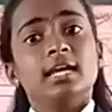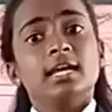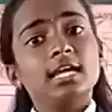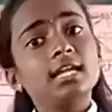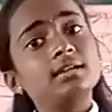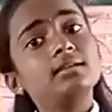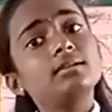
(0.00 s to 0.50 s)

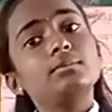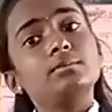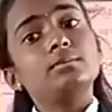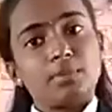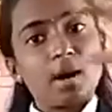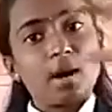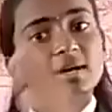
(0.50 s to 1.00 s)
in
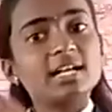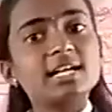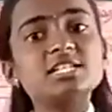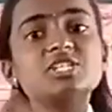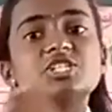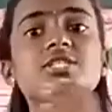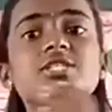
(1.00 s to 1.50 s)

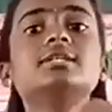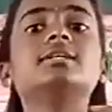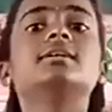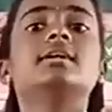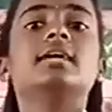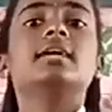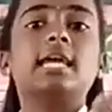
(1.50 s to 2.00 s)
permaculture
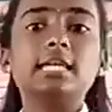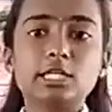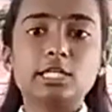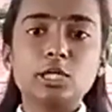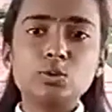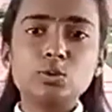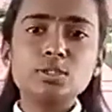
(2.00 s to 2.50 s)

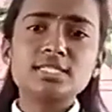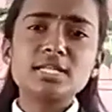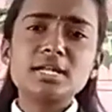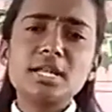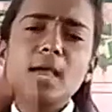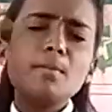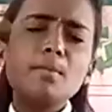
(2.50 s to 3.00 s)
includes
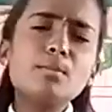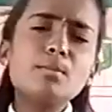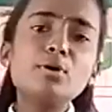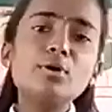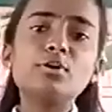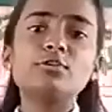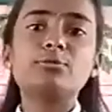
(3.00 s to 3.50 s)
number
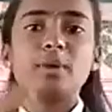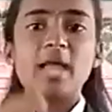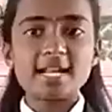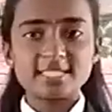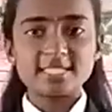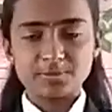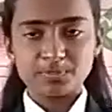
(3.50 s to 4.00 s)
of
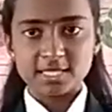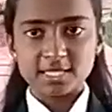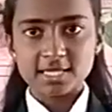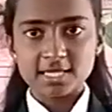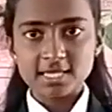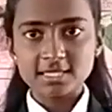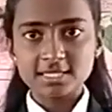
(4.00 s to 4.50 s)
plant
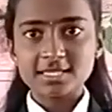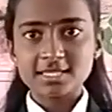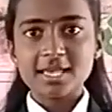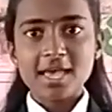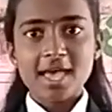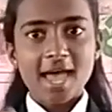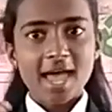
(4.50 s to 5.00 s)
species
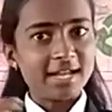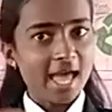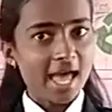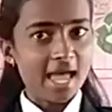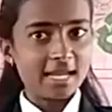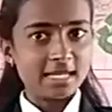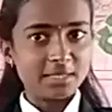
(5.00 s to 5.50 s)
and
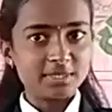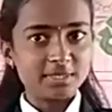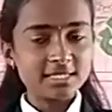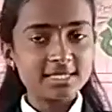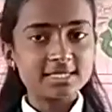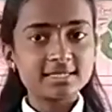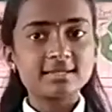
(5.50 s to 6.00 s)
animals,